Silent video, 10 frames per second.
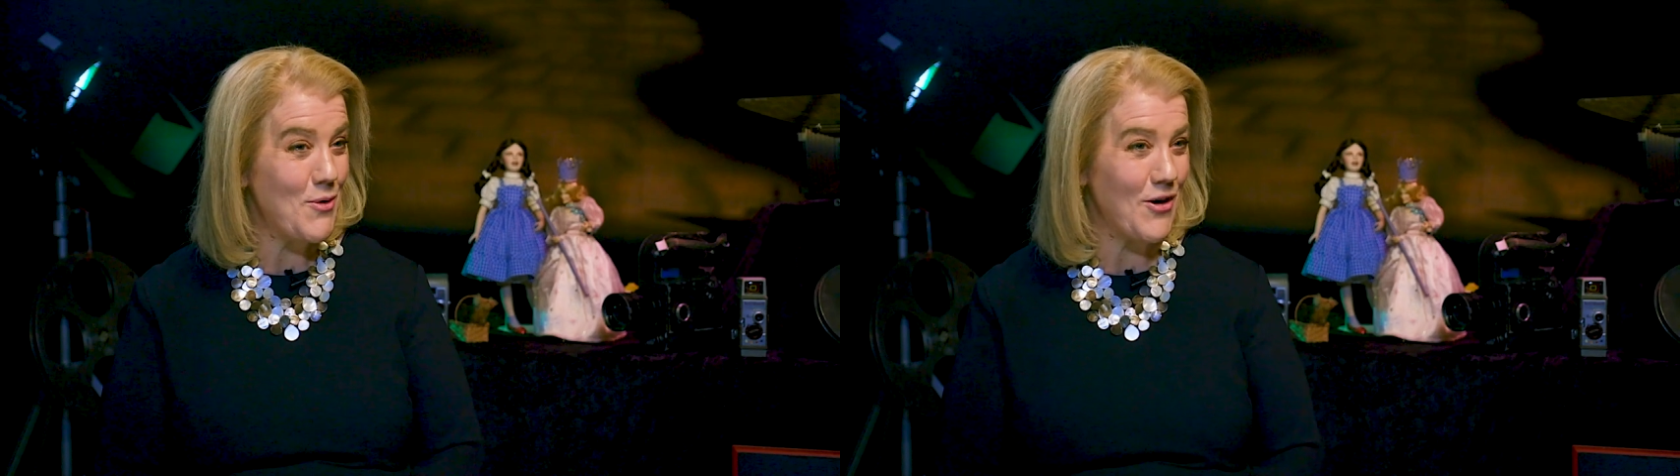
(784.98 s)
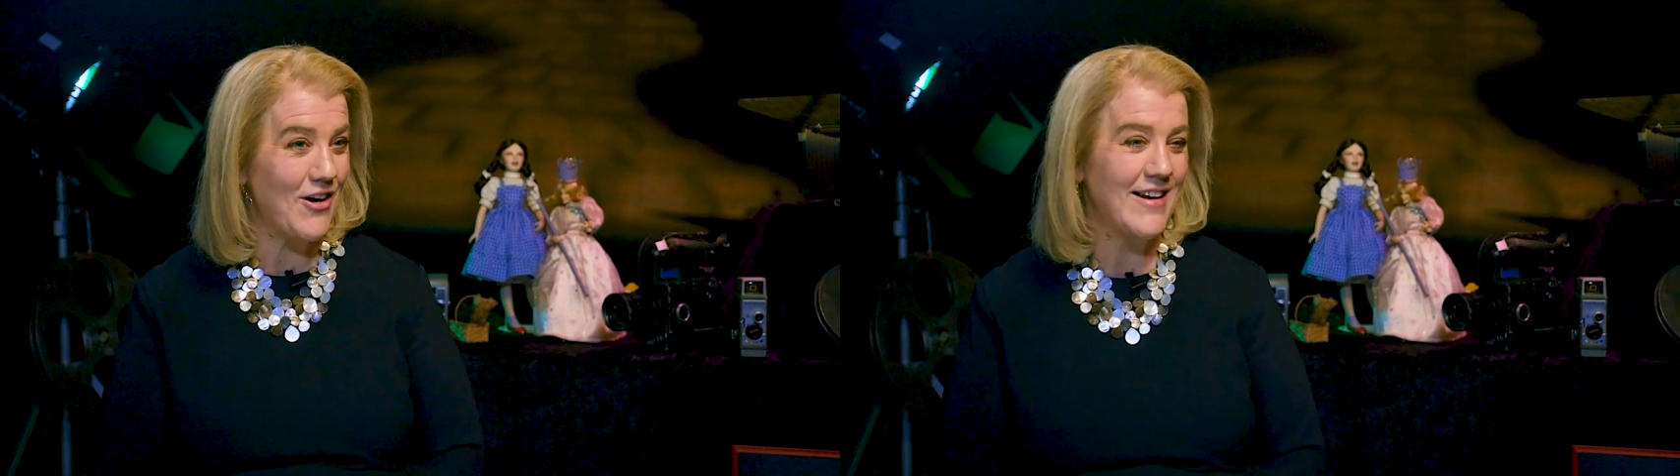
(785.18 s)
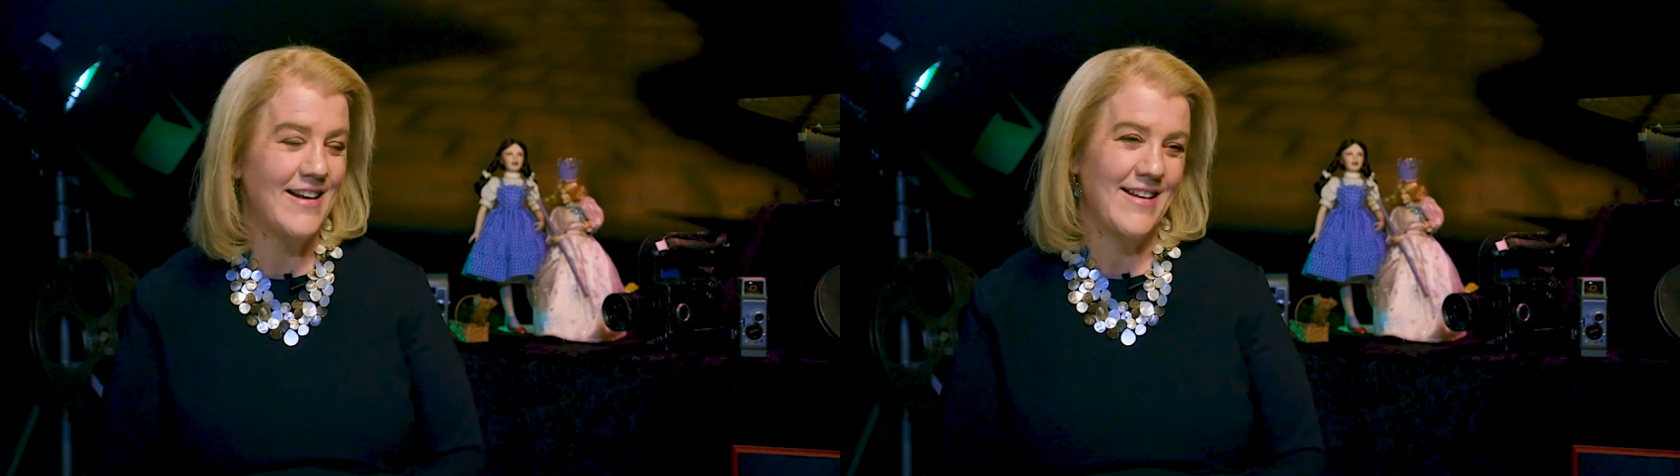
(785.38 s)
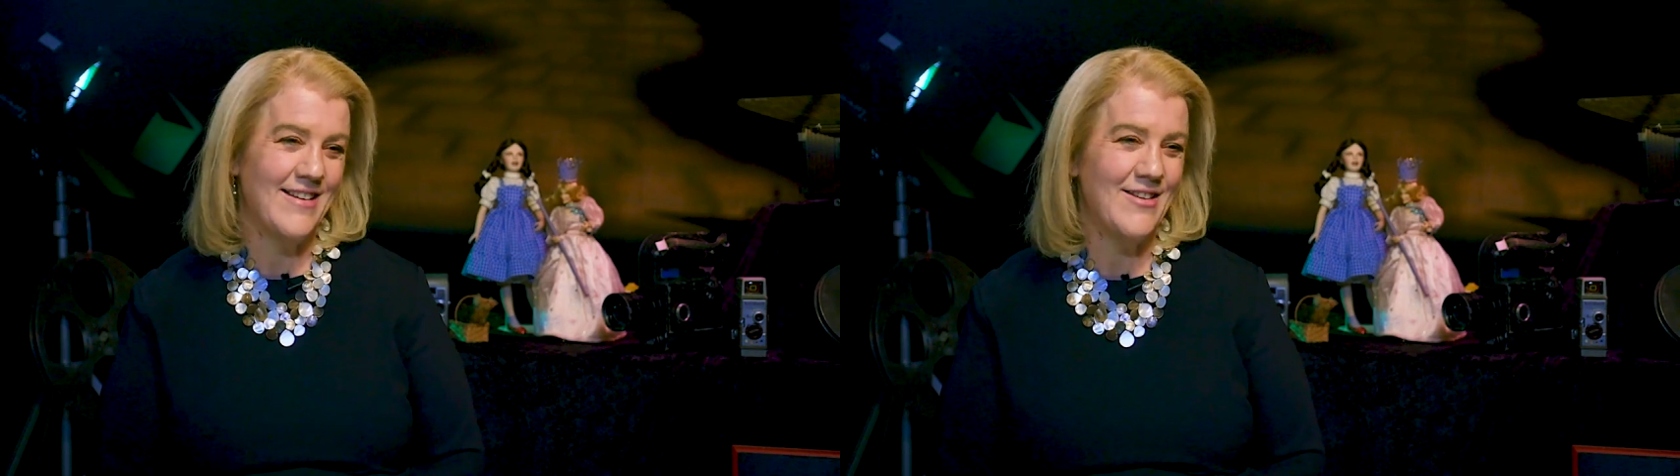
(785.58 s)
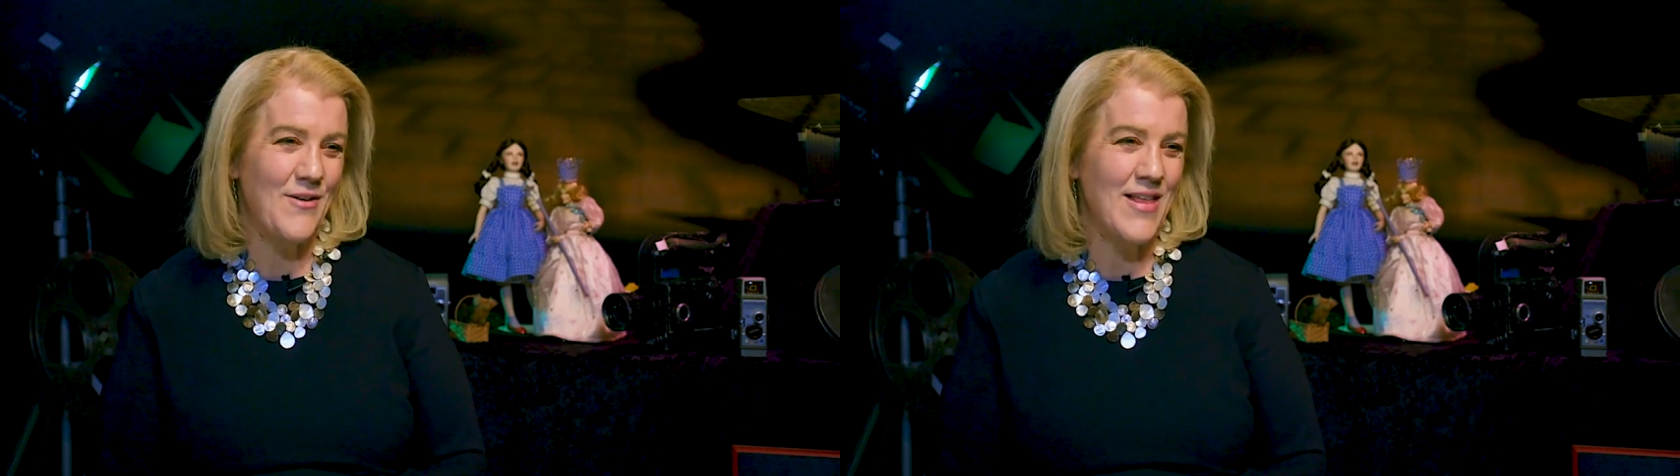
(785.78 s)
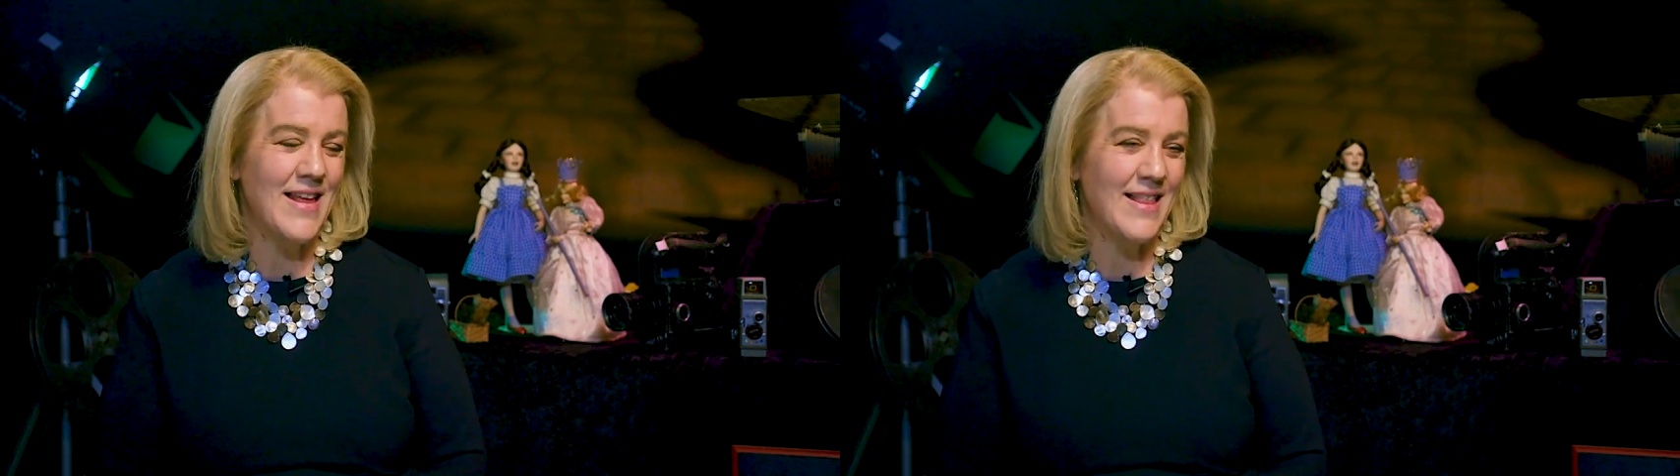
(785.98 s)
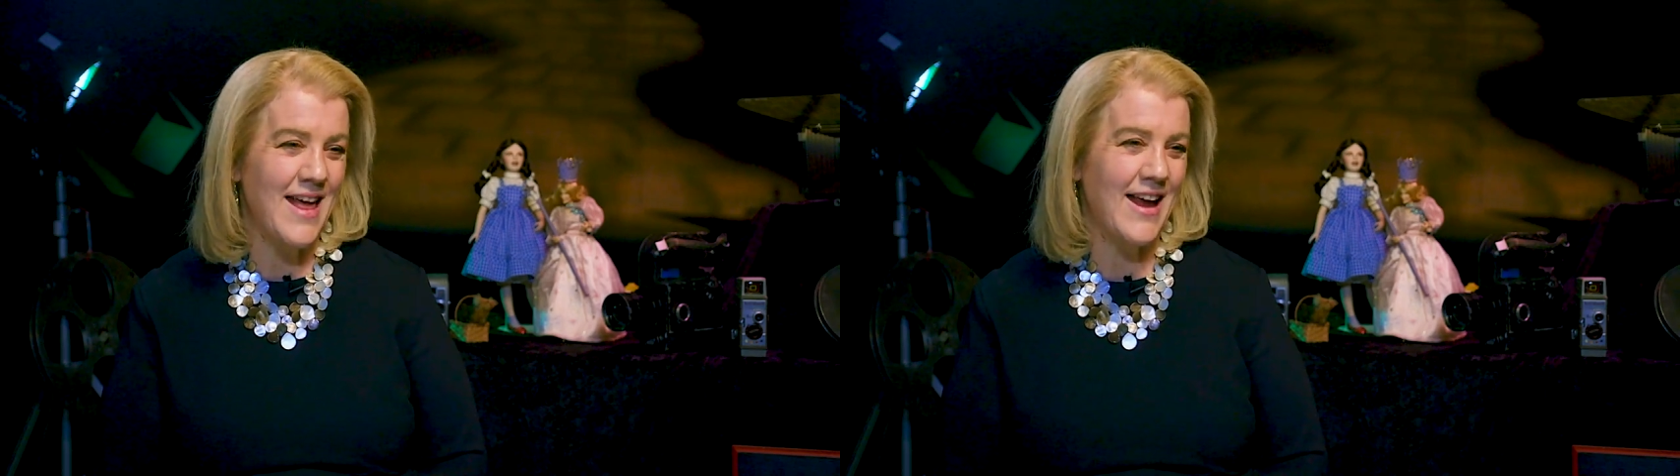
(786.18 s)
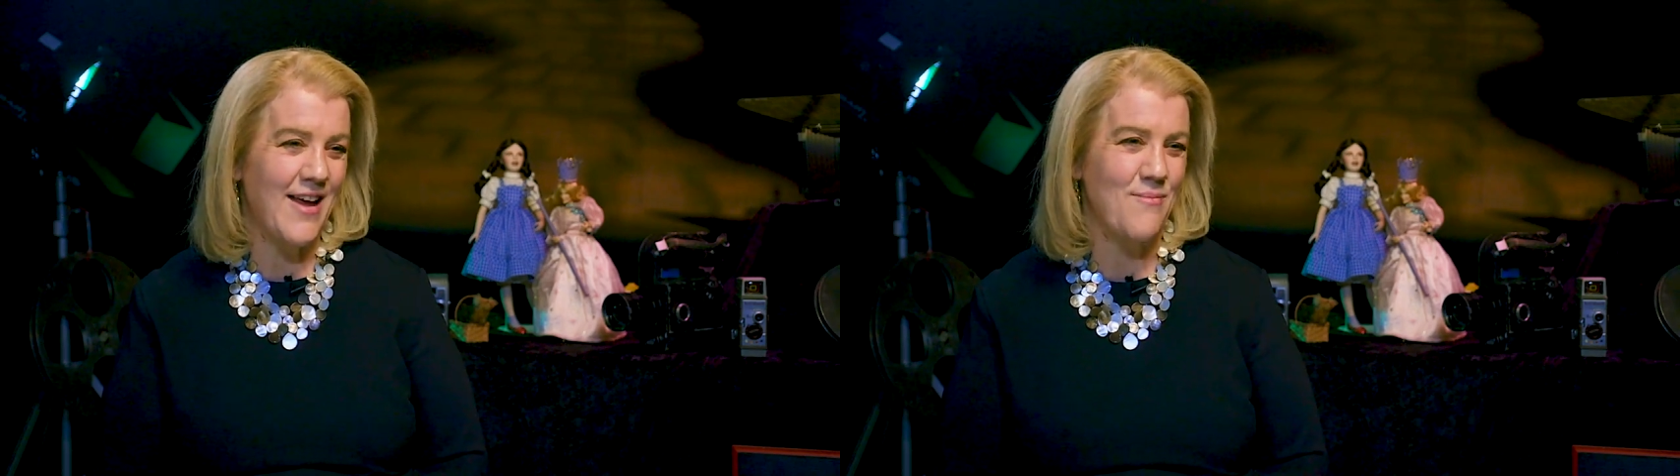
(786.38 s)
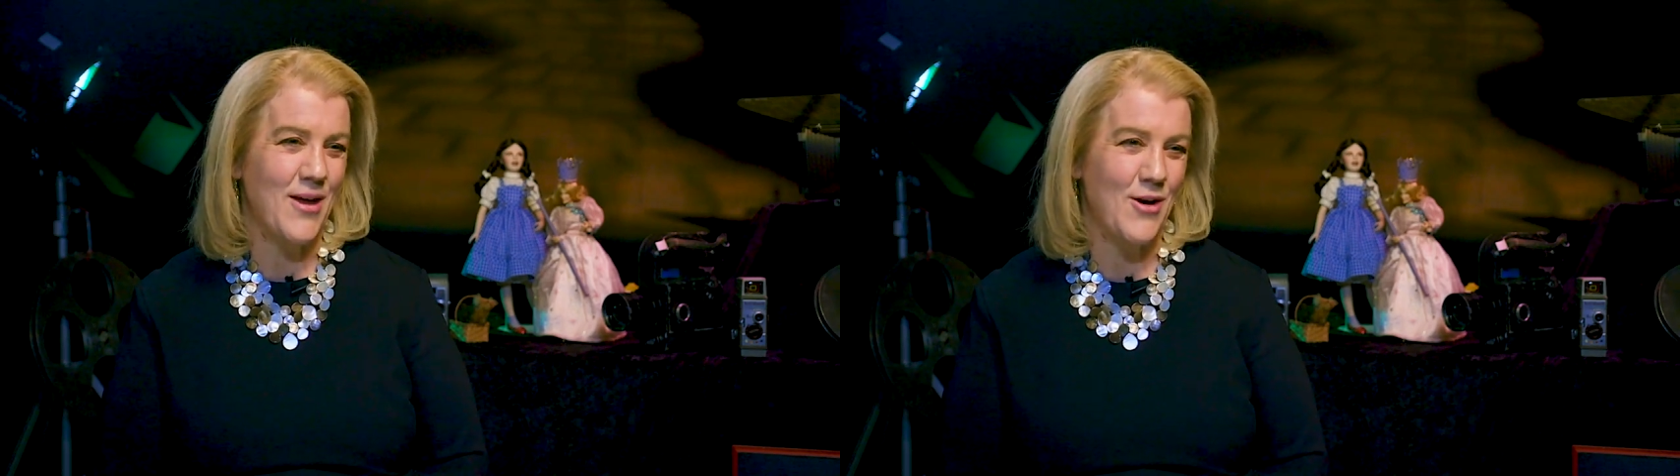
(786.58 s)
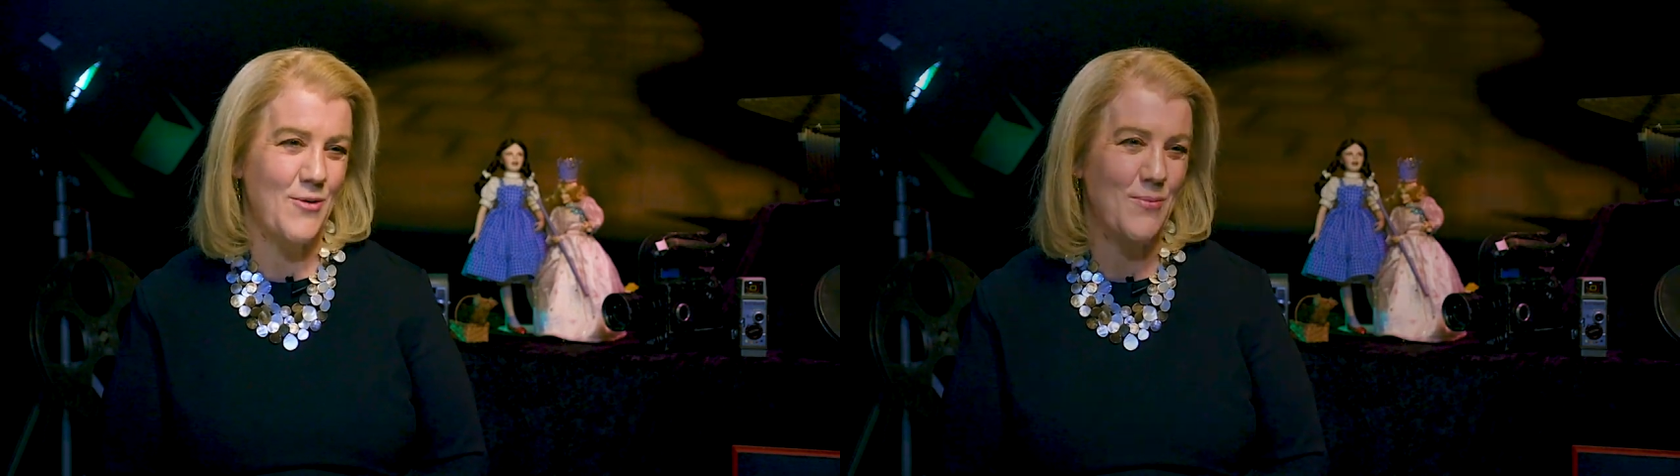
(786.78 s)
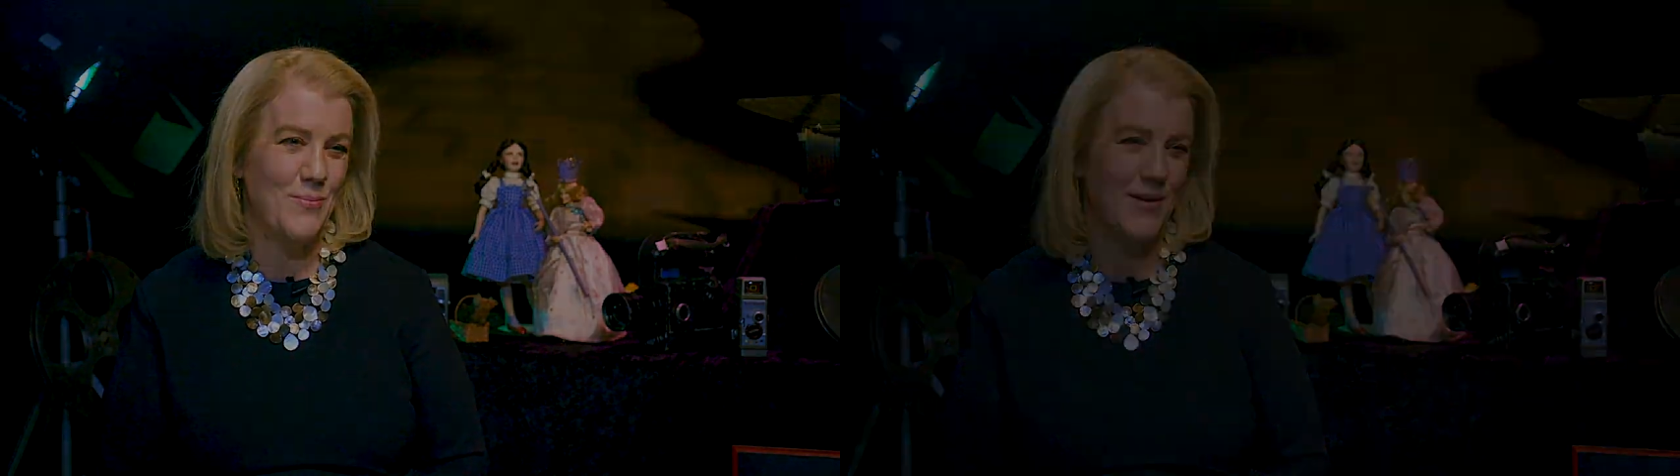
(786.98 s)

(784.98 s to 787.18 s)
more so I think that gave me hope.